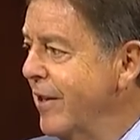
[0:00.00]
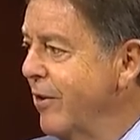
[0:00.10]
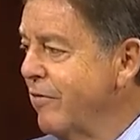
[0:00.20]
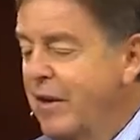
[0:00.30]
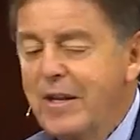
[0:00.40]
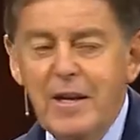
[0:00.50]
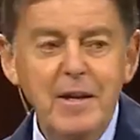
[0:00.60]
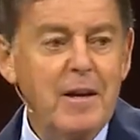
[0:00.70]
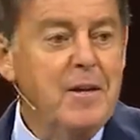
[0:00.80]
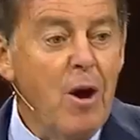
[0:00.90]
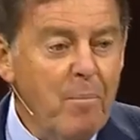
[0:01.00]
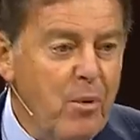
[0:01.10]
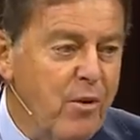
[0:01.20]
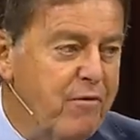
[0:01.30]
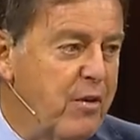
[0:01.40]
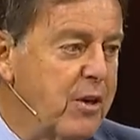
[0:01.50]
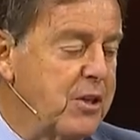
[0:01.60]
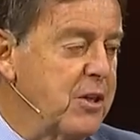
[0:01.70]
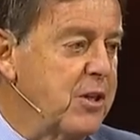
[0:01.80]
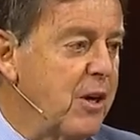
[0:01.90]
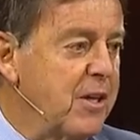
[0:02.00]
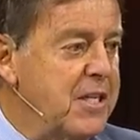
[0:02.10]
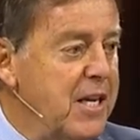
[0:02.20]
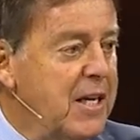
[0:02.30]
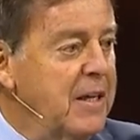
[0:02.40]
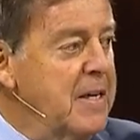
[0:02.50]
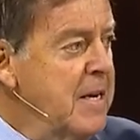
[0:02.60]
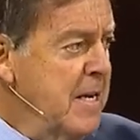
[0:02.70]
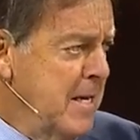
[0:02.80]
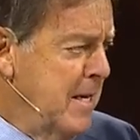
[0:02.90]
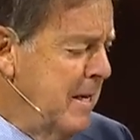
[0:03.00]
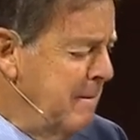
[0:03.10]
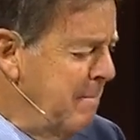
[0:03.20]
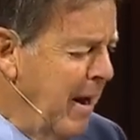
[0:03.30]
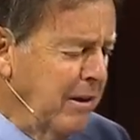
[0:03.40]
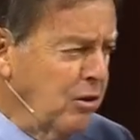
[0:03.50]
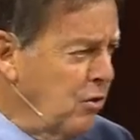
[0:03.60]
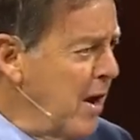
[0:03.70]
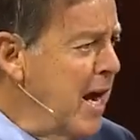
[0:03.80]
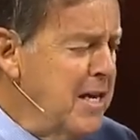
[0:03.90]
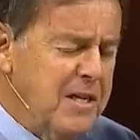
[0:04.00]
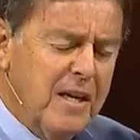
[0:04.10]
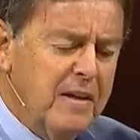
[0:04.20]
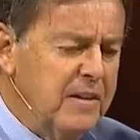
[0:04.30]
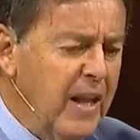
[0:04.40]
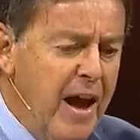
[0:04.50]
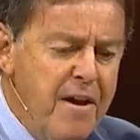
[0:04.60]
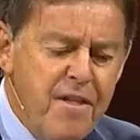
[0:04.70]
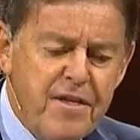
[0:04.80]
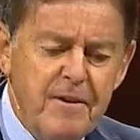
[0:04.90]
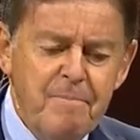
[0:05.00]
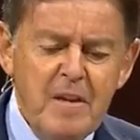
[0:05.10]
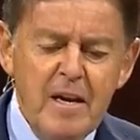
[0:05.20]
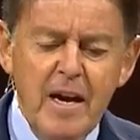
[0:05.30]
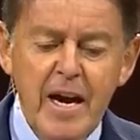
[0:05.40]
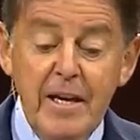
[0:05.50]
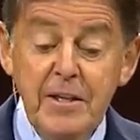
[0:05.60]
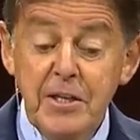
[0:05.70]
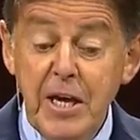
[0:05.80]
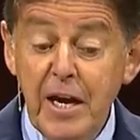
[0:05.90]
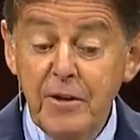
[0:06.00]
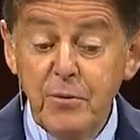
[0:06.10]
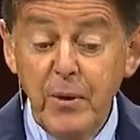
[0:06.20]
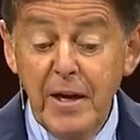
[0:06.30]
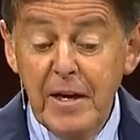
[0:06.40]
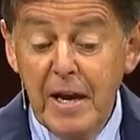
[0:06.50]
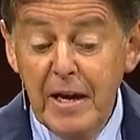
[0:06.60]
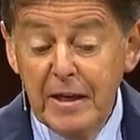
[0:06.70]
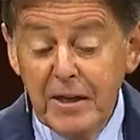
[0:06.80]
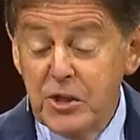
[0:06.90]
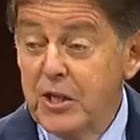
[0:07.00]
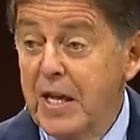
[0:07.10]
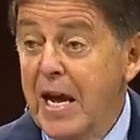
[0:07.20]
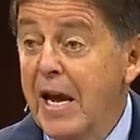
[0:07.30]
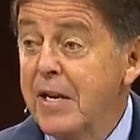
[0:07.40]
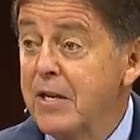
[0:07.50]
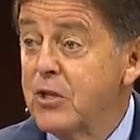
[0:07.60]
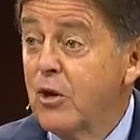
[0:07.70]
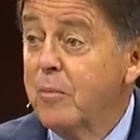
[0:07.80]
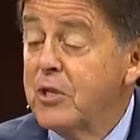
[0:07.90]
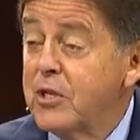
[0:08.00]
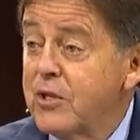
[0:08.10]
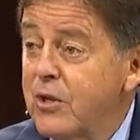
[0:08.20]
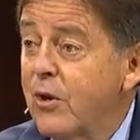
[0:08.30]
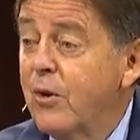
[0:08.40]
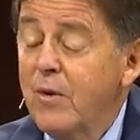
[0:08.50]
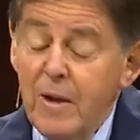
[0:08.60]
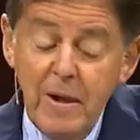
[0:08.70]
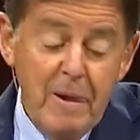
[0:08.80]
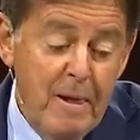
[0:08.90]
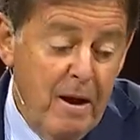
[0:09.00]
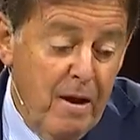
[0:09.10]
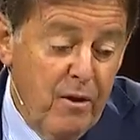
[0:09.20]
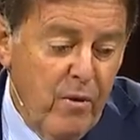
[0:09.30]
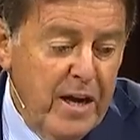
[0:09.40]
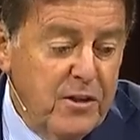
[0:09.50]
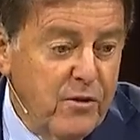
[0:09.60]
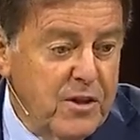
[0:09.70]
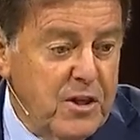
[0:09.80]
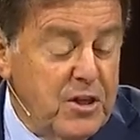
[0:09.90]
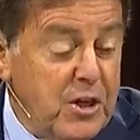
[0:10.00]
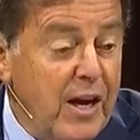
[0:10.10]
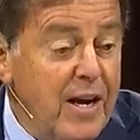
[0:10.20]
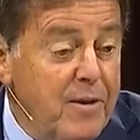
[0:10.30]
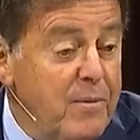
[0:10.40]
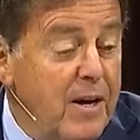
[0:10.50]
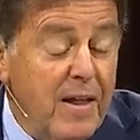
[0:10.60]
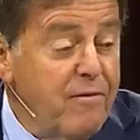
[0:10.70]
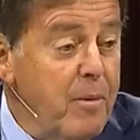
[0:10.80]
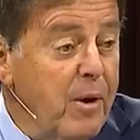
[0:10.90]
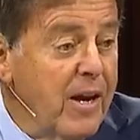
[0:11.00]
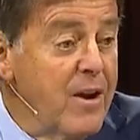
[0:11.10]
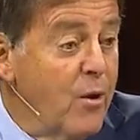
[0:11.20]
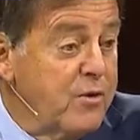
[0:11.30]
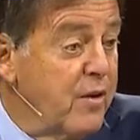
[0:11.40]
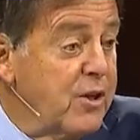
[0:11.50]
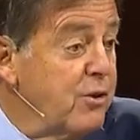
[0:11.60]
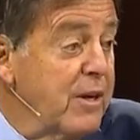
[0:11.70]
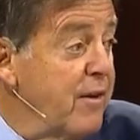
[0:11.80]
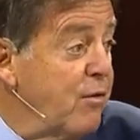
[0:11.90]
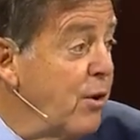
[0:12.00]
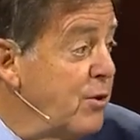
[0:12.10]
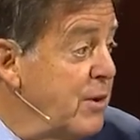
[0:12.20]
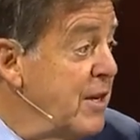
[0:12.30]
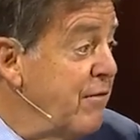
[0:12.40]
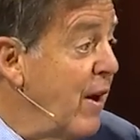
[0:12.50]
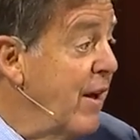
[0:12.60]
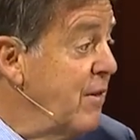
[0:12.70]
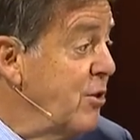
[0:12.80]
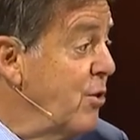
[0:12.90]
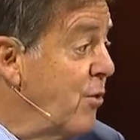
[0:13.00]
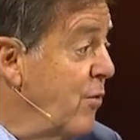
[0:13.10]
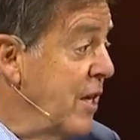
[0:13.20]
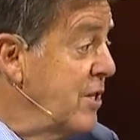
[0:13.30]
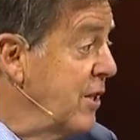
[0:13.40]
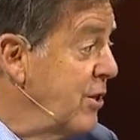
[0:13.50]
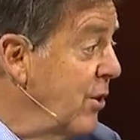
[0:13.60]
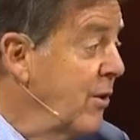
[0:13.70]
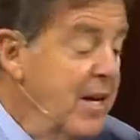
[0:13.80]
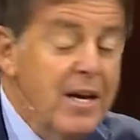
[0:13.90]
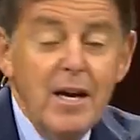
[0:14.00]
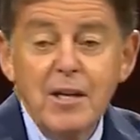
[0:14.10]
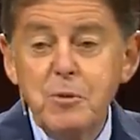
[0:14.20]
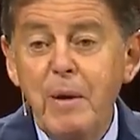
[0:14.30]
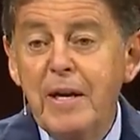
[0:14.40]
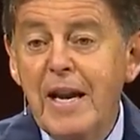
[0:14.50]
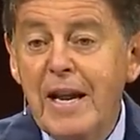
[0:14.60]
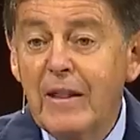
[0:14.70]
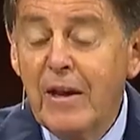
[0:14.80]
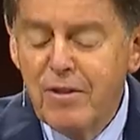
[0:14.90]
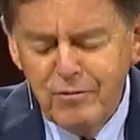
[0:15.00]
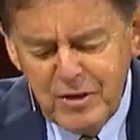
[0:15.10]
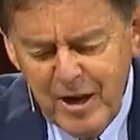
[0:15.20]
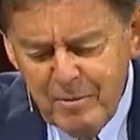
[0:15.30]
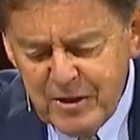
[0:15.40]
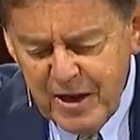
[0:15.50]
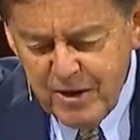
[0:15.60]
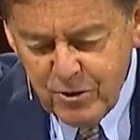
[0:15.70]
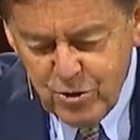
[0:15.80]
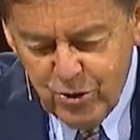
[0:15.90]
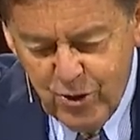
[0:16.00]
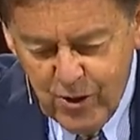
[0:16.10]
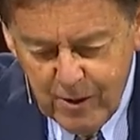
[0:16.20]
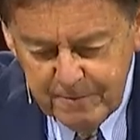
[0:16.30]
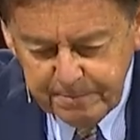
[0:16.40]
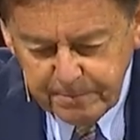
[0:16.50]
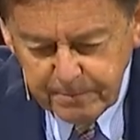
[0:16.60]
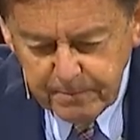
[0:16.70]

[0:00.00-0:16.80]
You find that a number of verses are taken um, at great uh, length and yet when it gets to the end, it's almost as though uh, the writer has decided, well, everybody knows verse 24 and 25. There's no reason to uh, spend any length of time on that at all.